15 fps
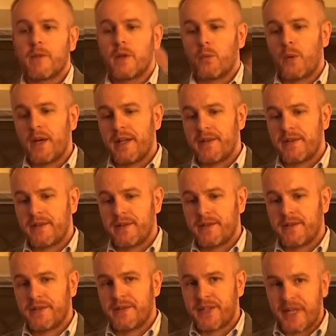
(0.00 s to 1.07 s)
with
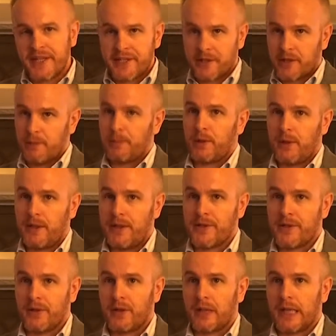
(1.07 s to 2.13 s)
data
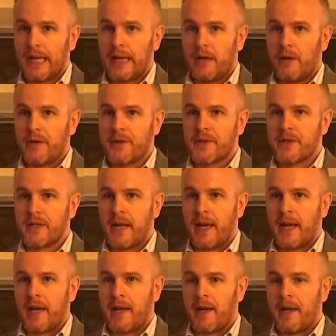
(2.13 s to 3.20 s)
compliance on the cloud,
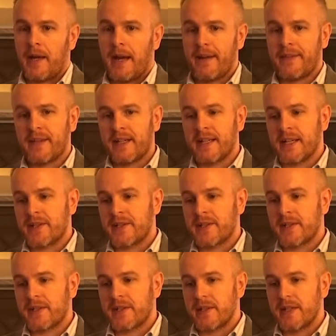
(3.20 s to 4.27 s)
I think
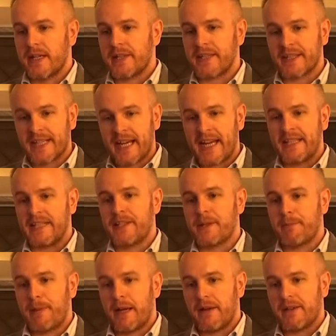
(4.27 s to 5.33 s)
it's
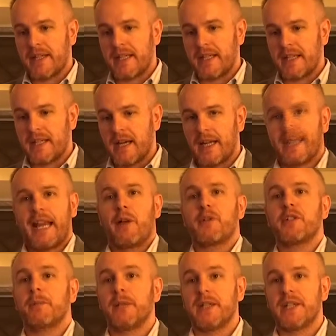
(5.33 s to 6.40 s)
about the
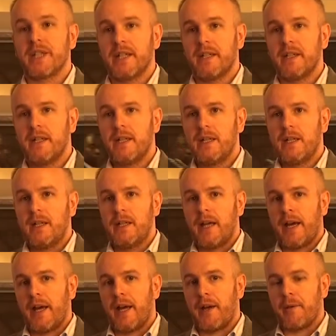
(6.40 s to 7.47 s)
accountability.
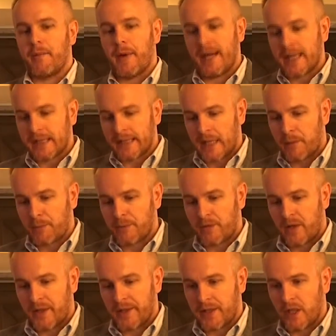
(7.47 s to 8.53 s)
A cloud
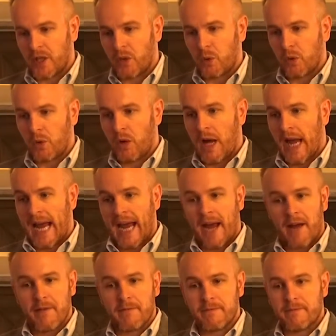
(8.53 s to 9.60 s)
provider will
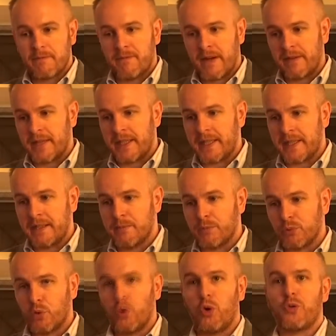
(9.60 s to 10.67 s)
have very
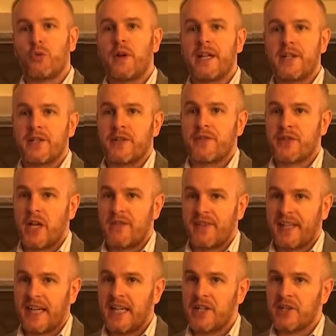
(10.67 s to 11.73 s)
broad ranges of
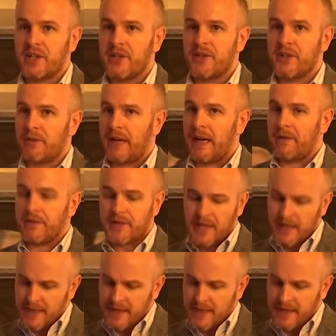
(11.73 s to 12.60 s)
certifications around